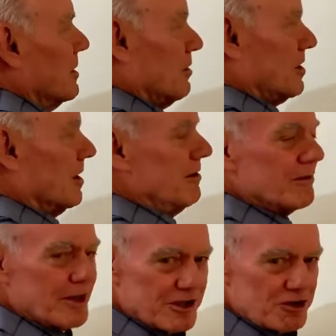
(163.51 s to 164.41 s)
Okay,
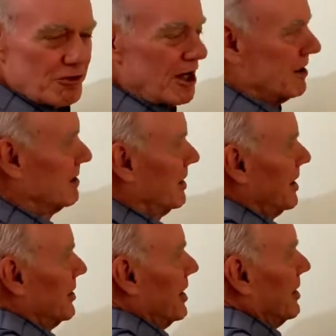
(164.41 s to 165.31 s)
that's great.
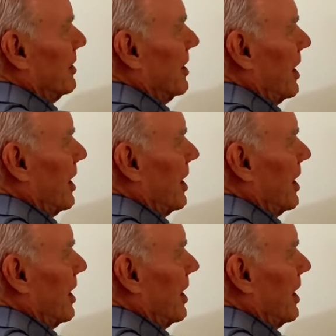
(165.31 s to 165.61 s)
And then